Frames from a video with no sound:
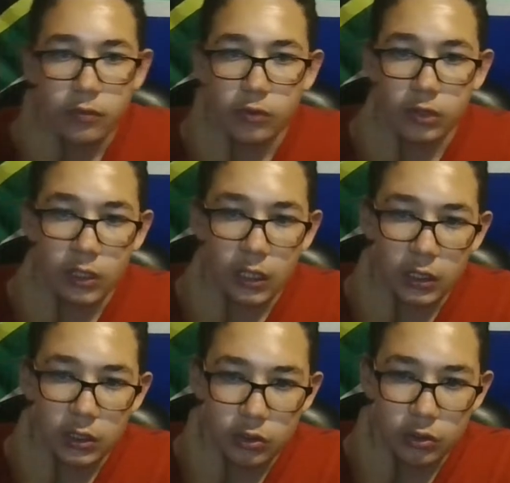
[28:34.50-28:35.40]
for you
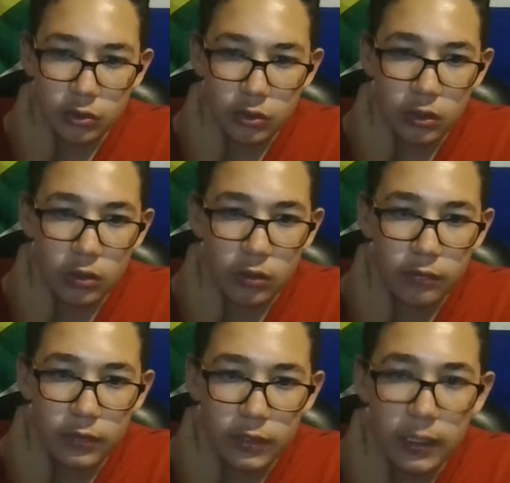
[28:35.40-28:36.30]
guys to go
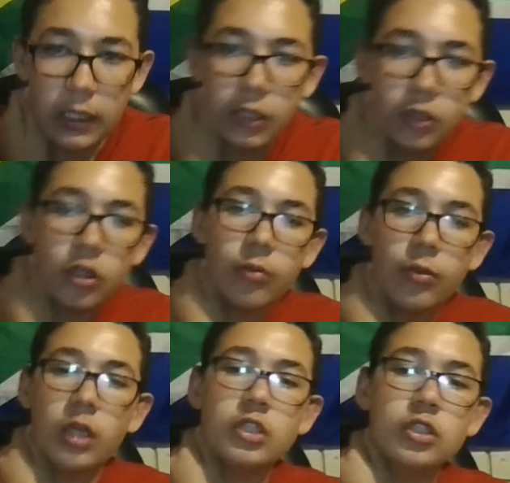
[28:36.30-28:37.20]
over there. Do
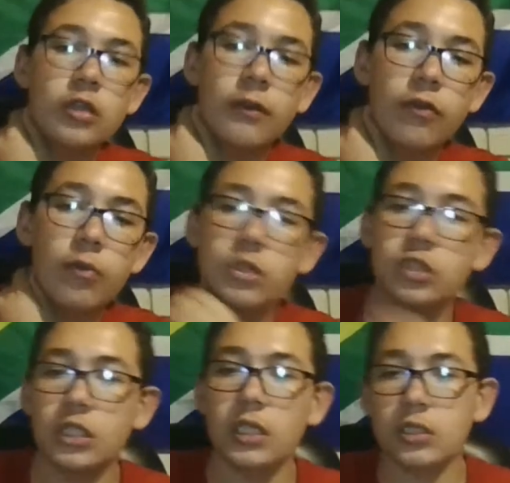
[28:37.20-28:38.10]
make sure if you're
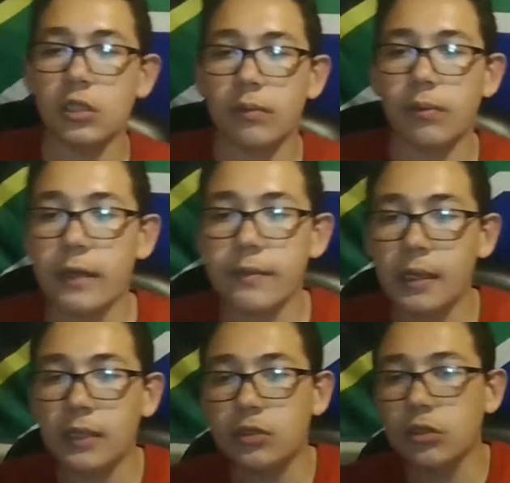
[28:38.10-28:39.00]
watching this on
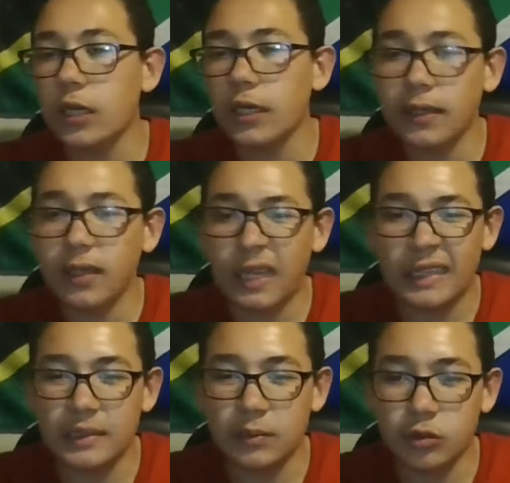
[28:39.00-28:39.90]
playback to like
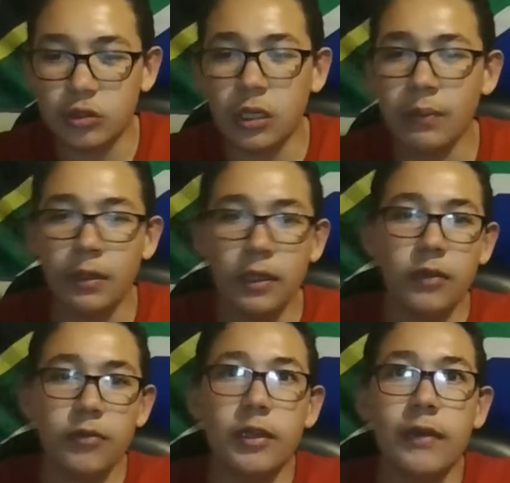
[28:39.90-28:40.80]
and subscribe
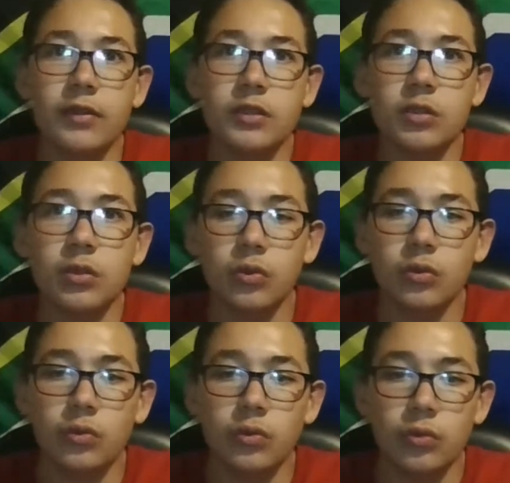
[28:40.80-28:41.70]
if you haven't
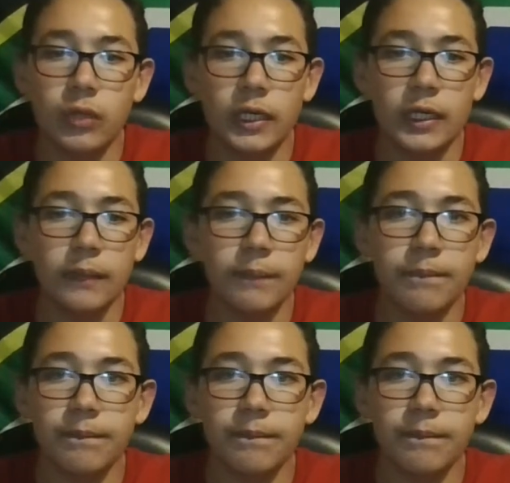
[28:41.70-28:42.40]
already.